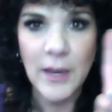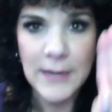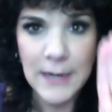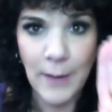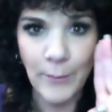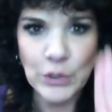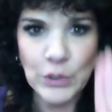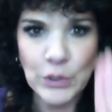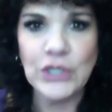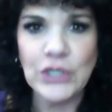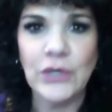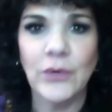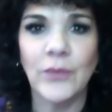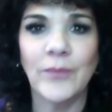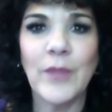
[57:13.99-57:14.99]
Number
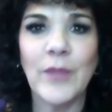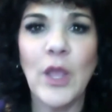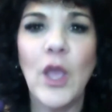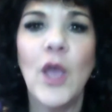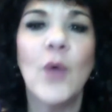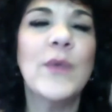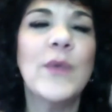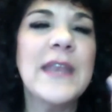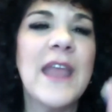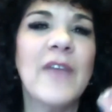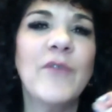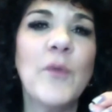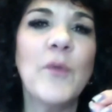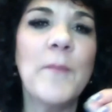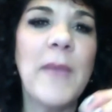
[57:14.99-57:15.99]
2, we
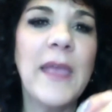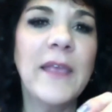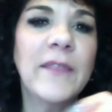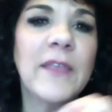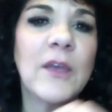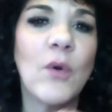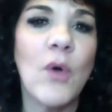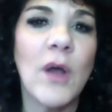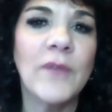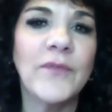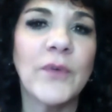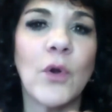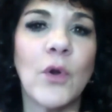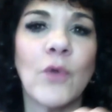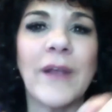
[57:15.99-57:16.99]
never make the
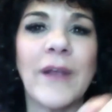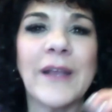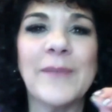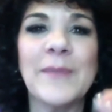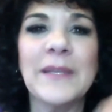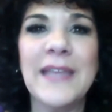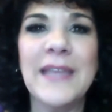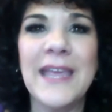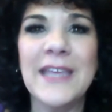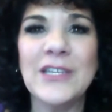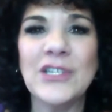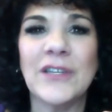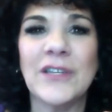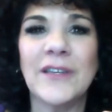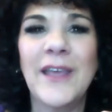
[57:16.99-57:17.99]
offer or
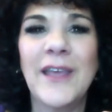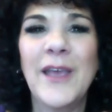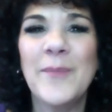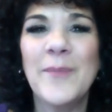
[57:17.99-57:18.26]
recommendation